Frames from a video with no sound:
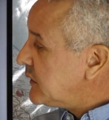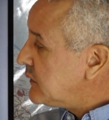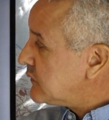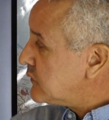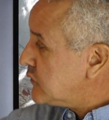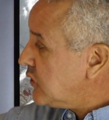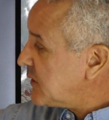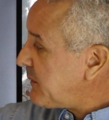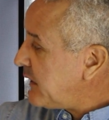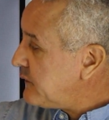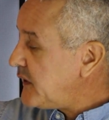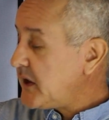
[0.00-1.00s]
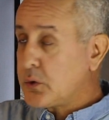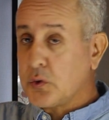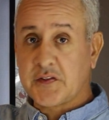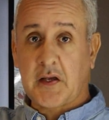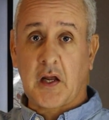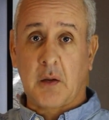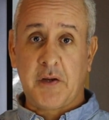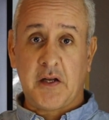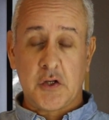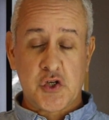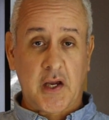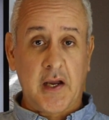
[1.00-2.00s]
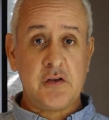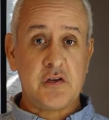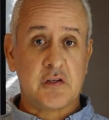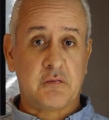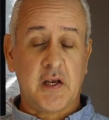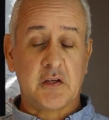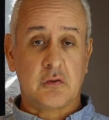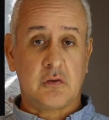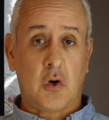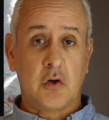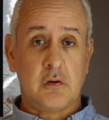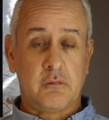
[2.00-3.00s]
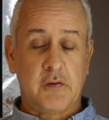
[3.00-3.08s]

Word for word: can talk about the vehicle setup and it changes things on, on the